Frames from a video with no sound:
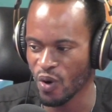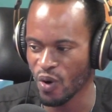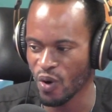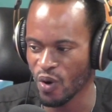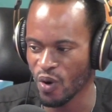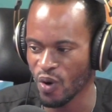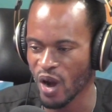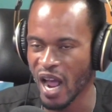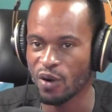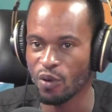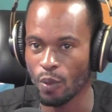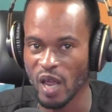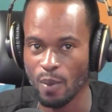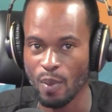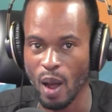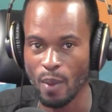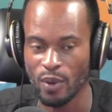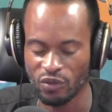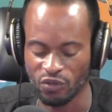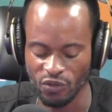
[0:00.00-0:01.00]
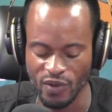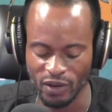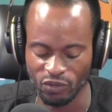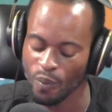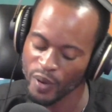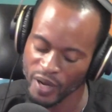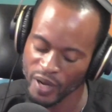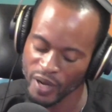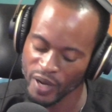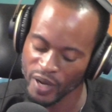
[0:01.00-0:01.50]
and no, and home dear Barbara
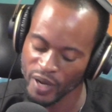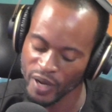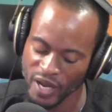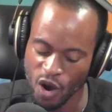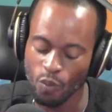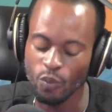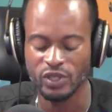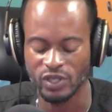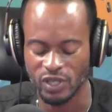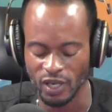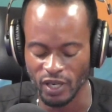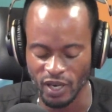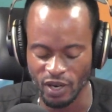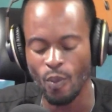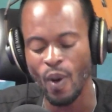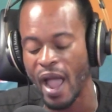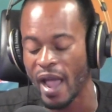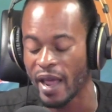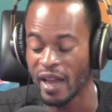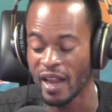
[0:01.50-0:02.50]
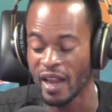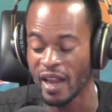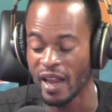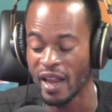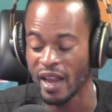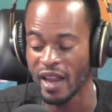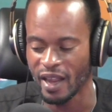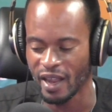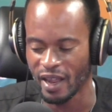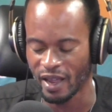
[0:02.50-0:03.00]
Trigas, woman dear Munchery,
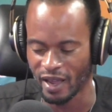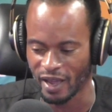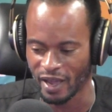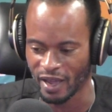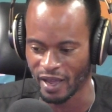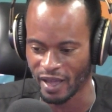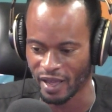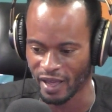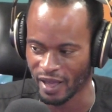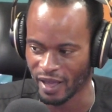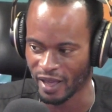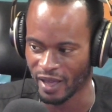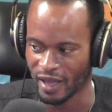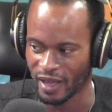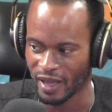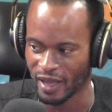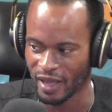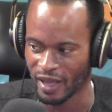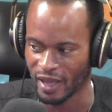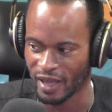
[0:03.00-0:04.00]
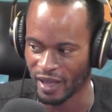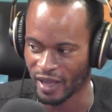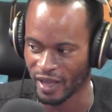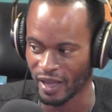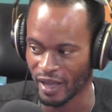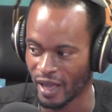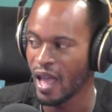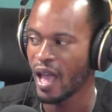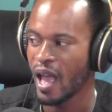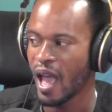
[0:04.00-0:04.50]
my
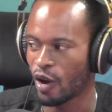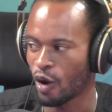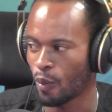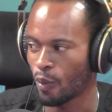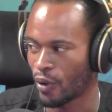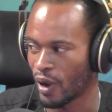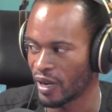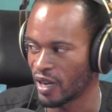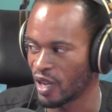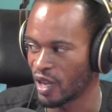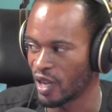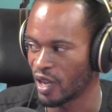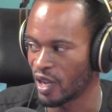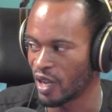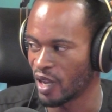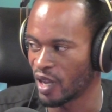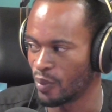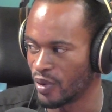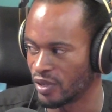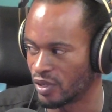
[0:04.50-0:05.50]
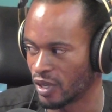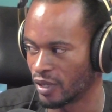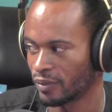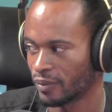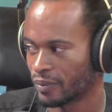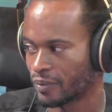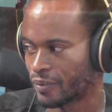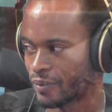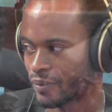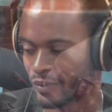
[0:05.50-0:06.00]
dee, and almost ready,
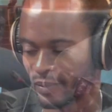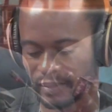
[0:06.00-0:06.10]
BC.